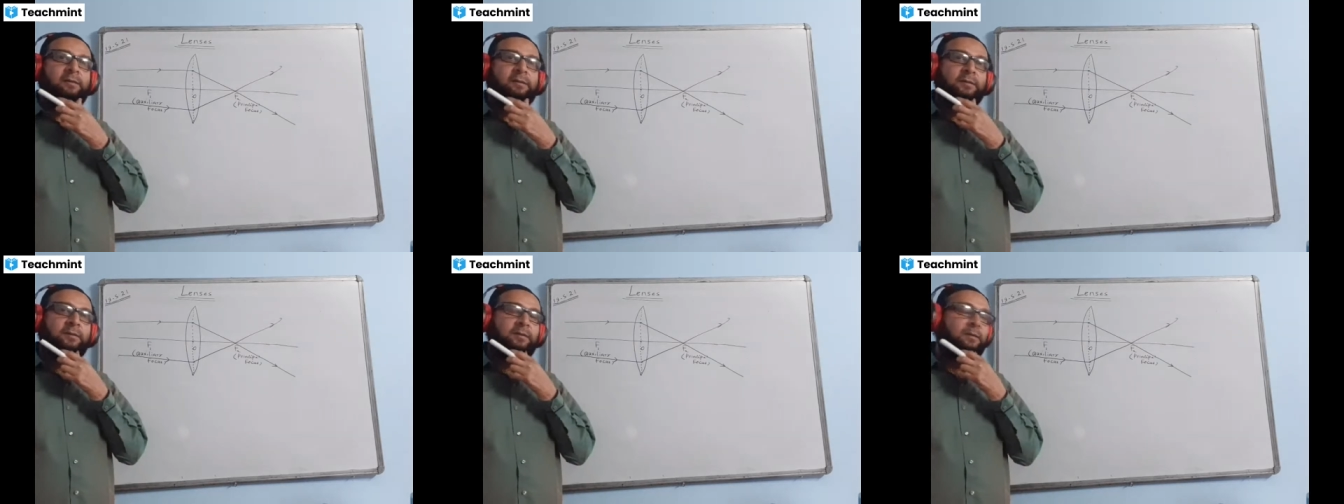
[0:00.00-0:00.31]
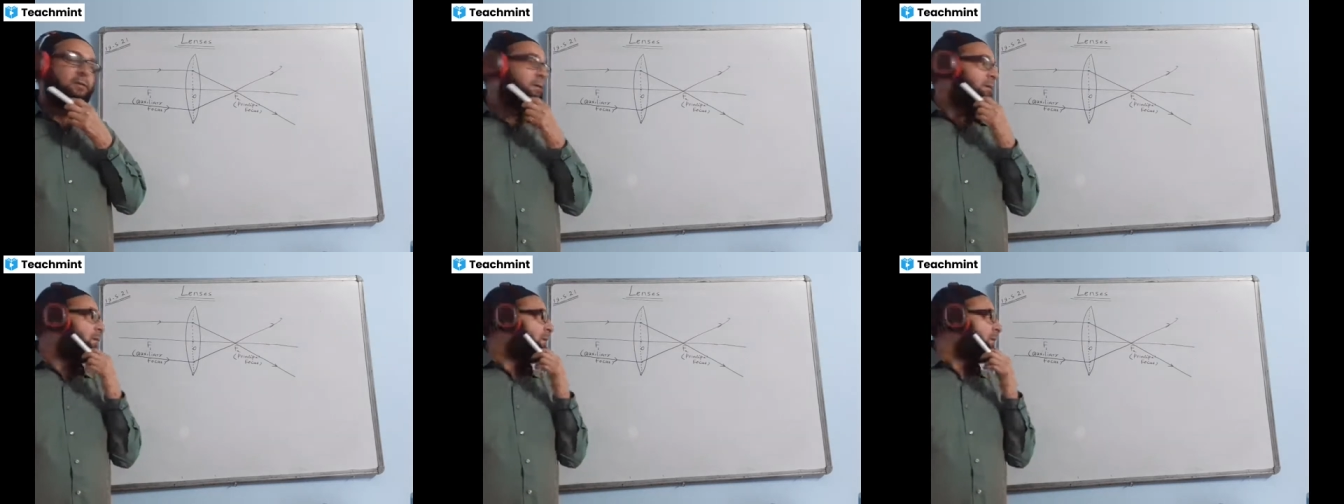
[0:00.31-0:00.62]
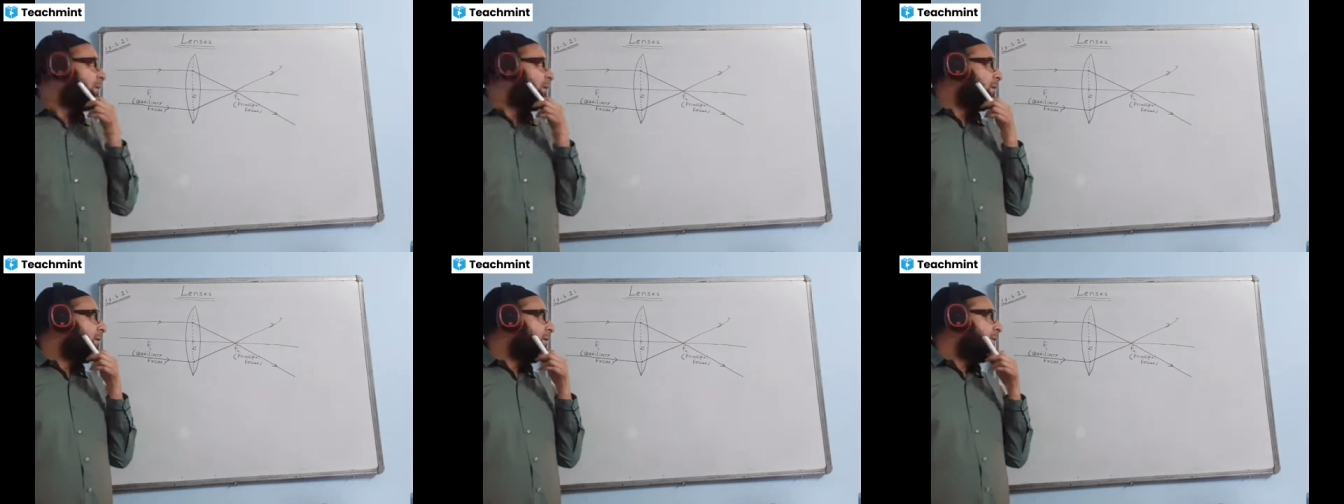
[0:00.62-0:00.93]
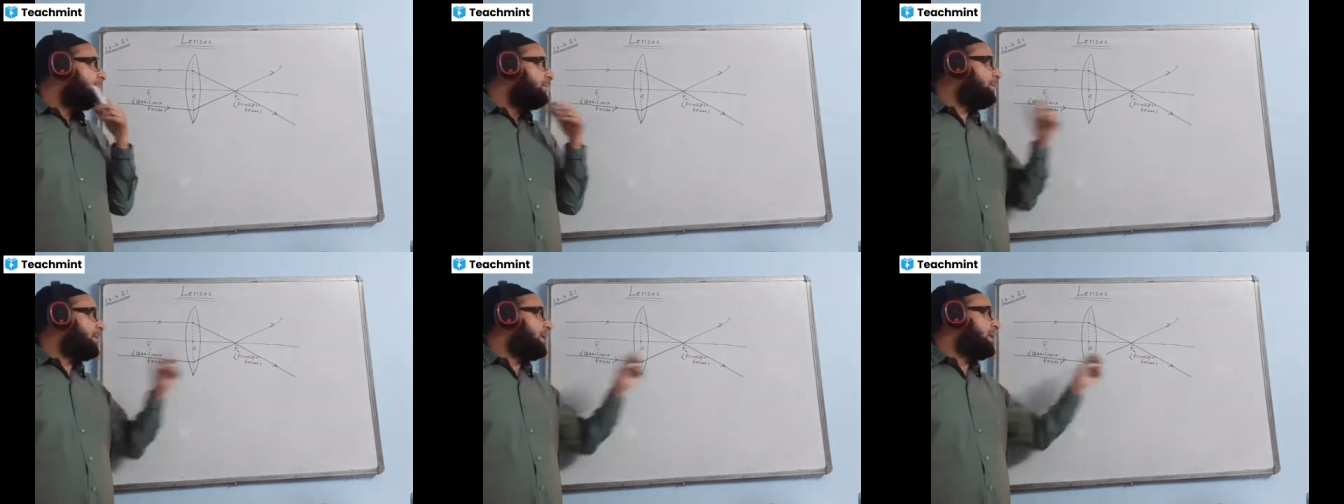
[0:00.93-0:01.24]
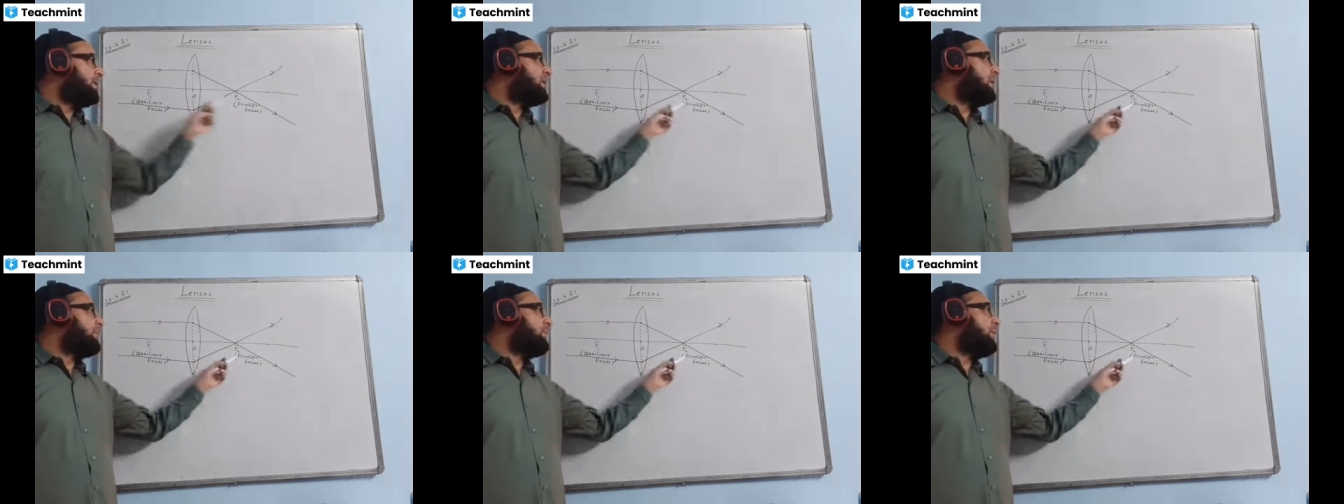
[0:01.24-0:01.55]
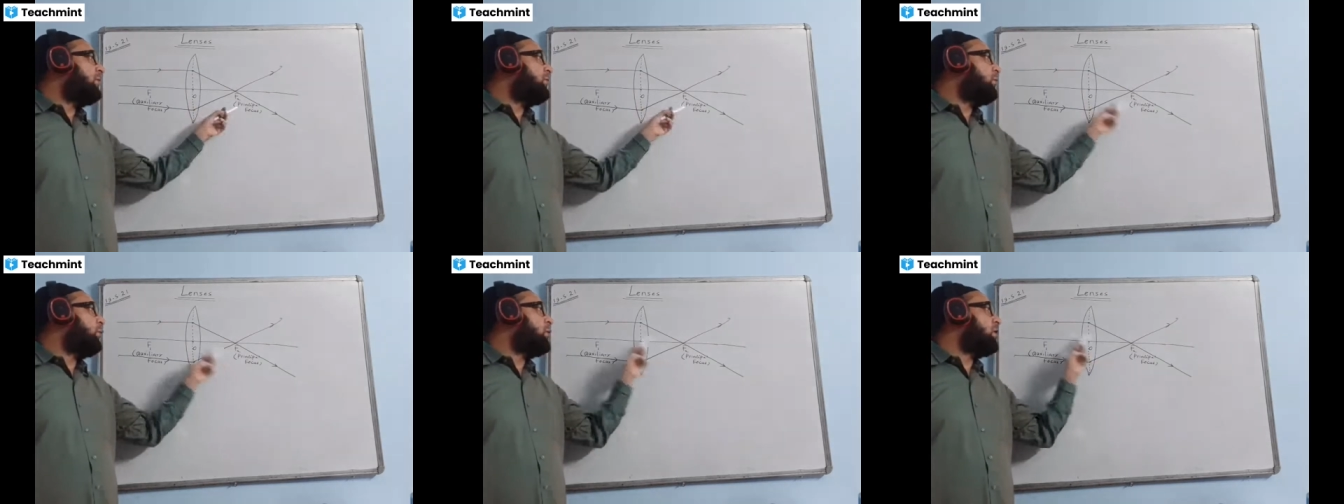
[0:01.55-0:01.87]
principal focus of a
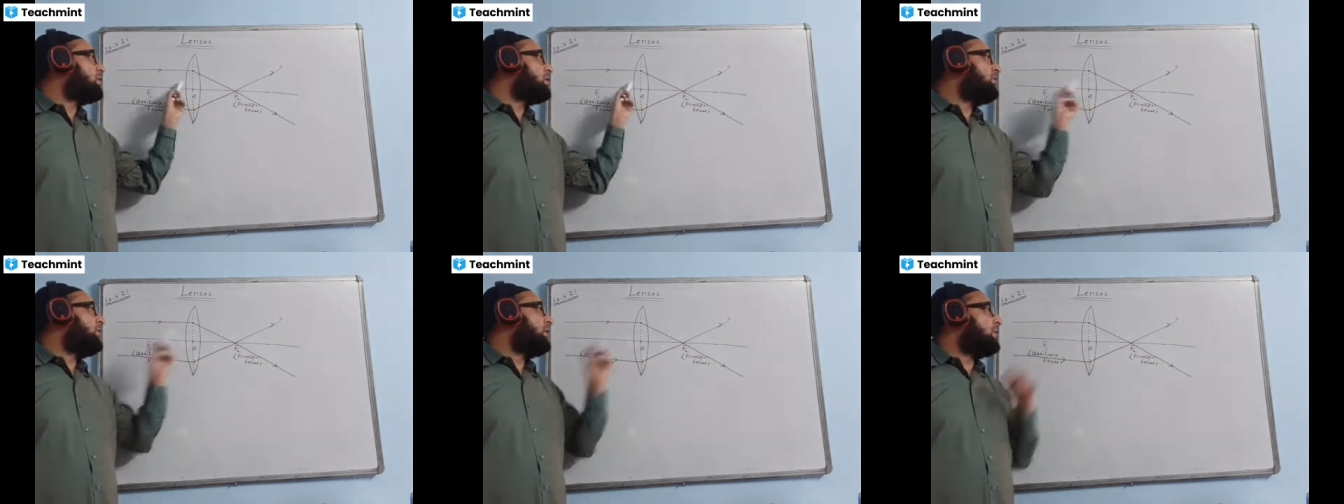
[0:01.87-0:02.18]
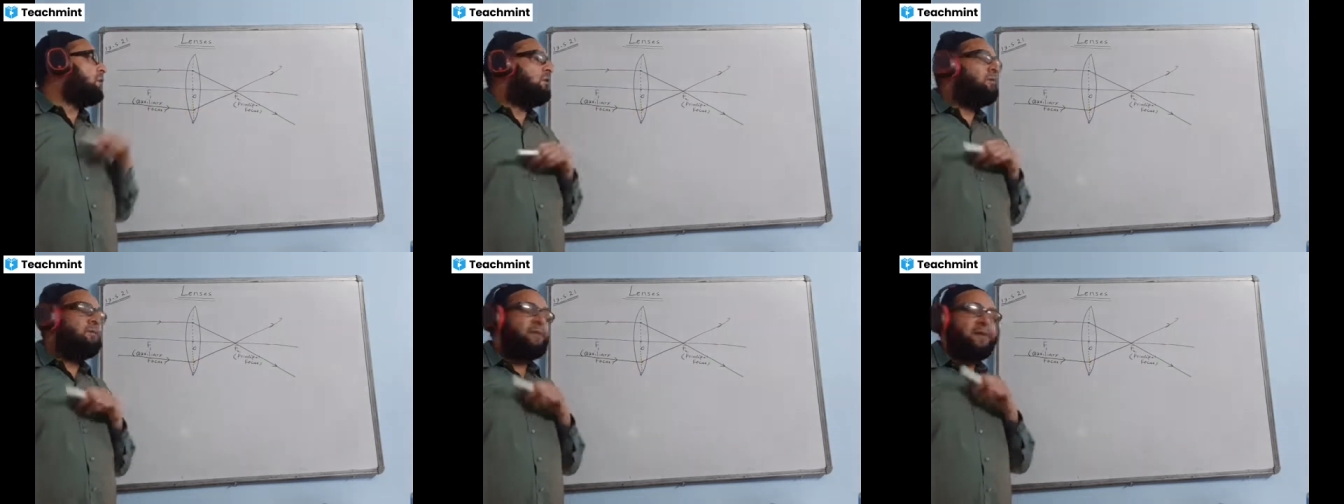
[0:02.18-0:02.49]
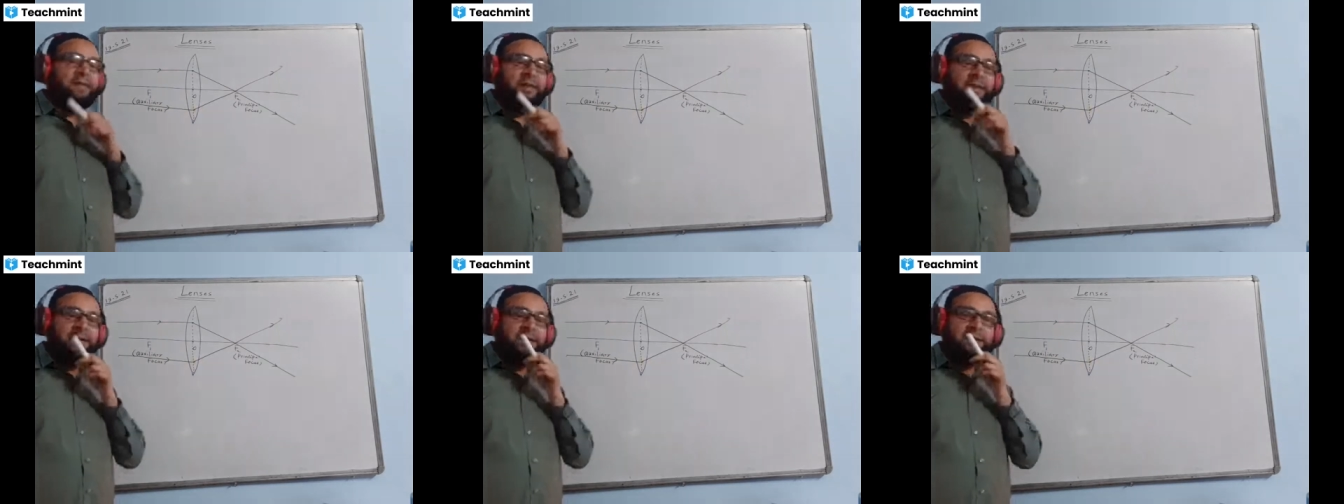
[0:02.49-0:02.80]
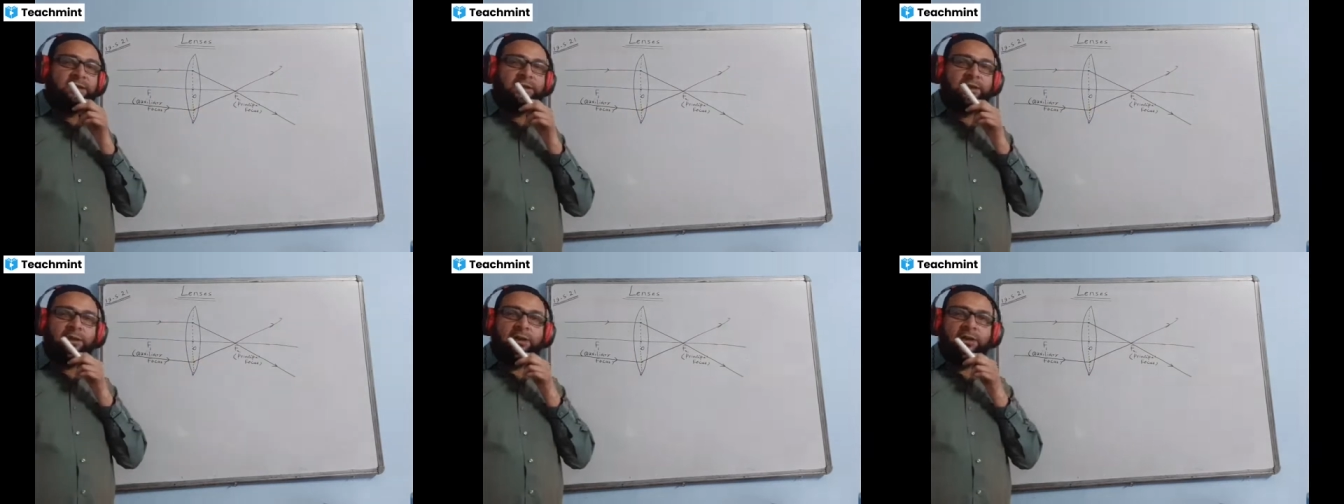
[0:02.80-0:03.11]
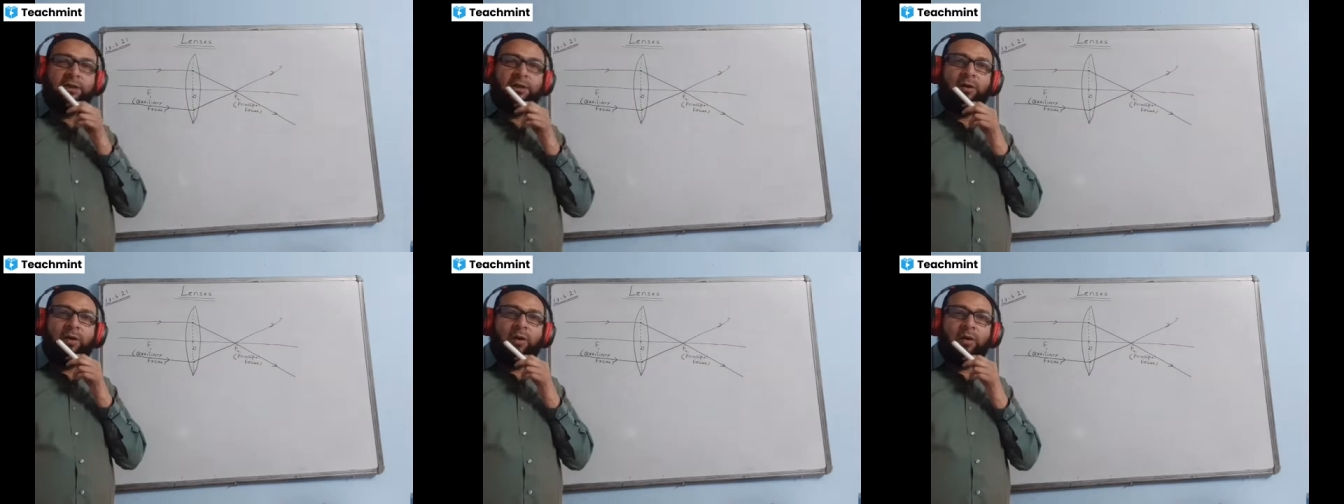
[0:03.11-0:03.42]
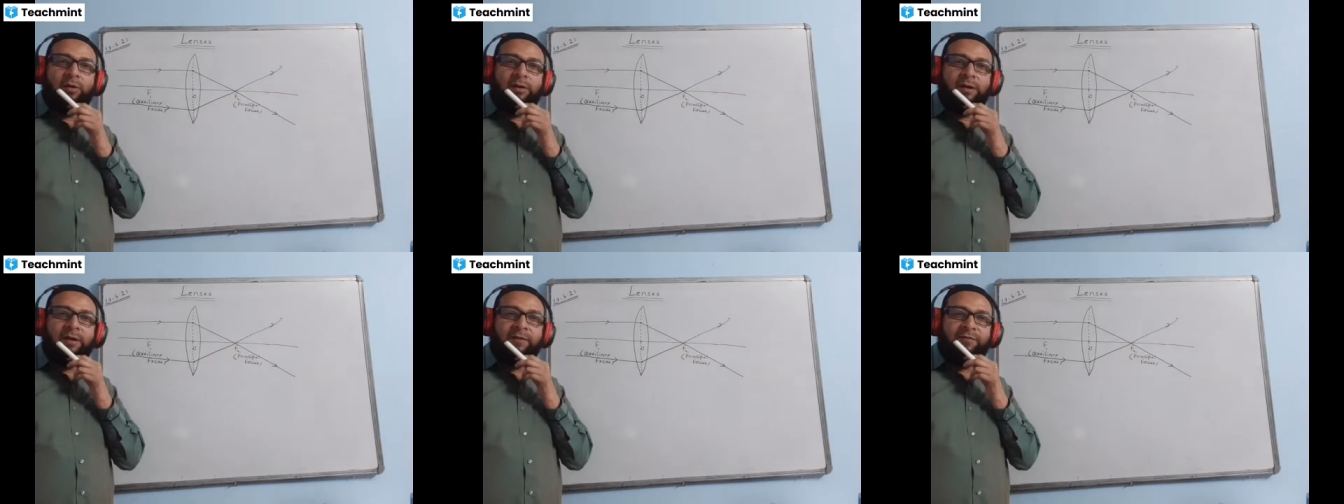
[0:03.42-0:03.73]
convex lens or define
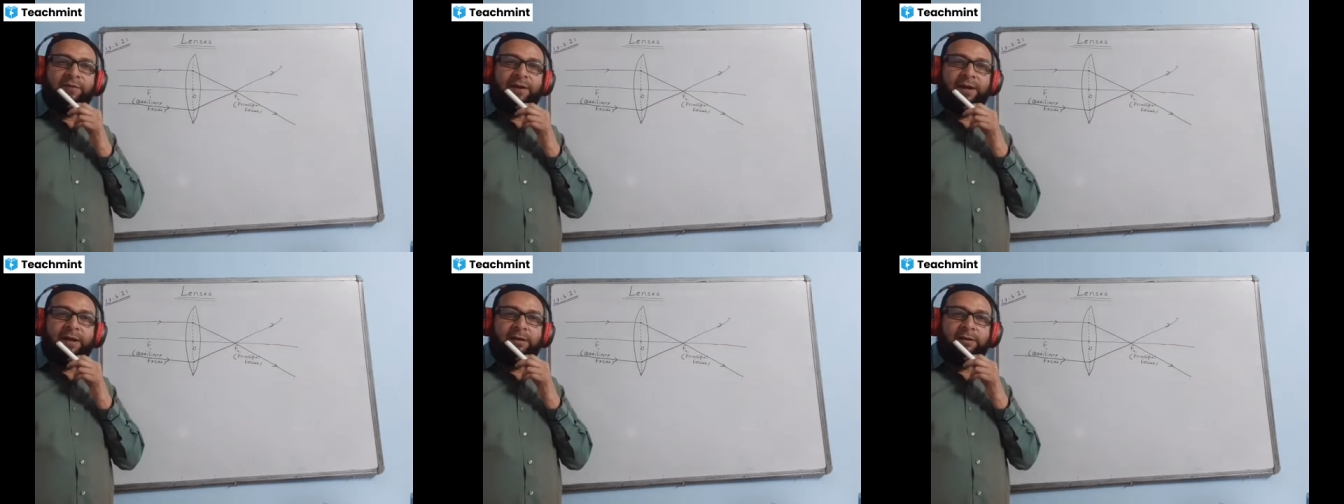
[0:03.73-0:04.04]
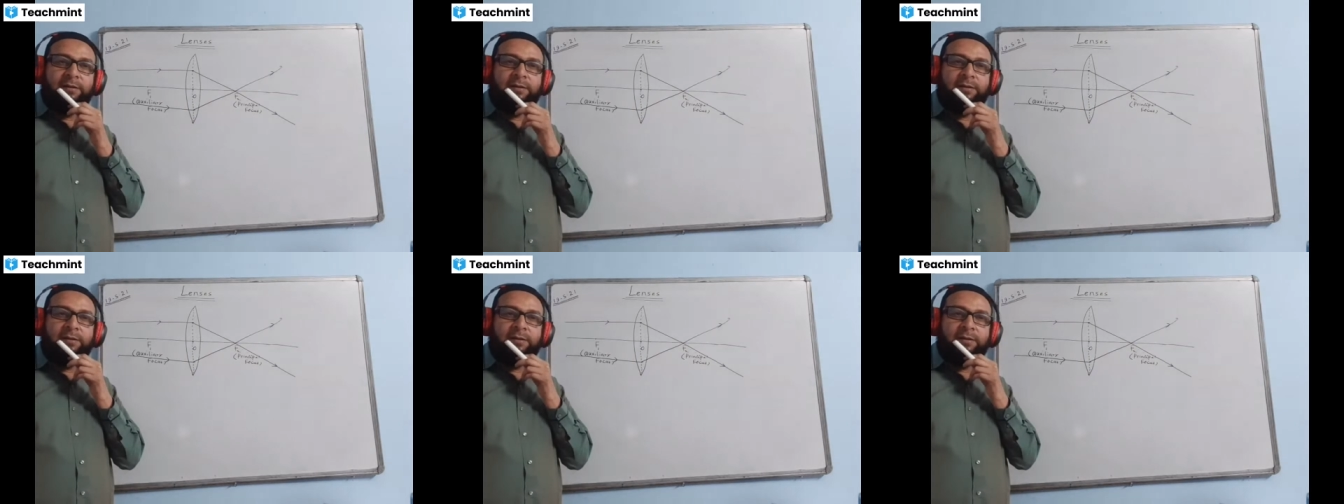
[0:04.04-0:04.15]
the